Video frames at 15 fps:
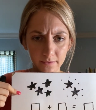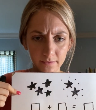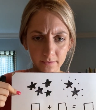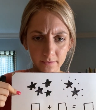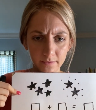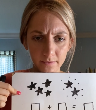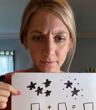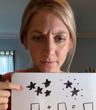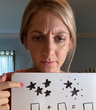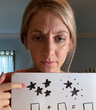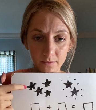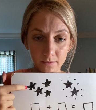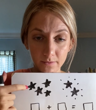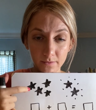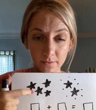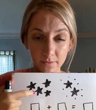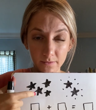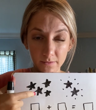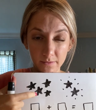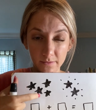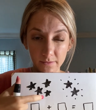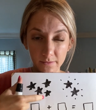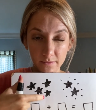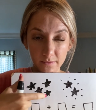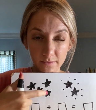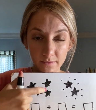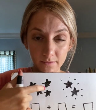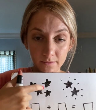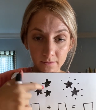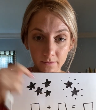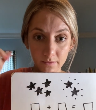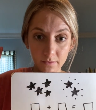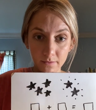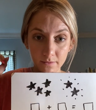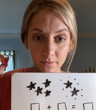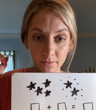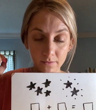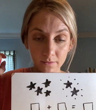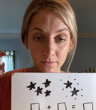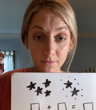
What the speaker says: No one is speaking in this clip.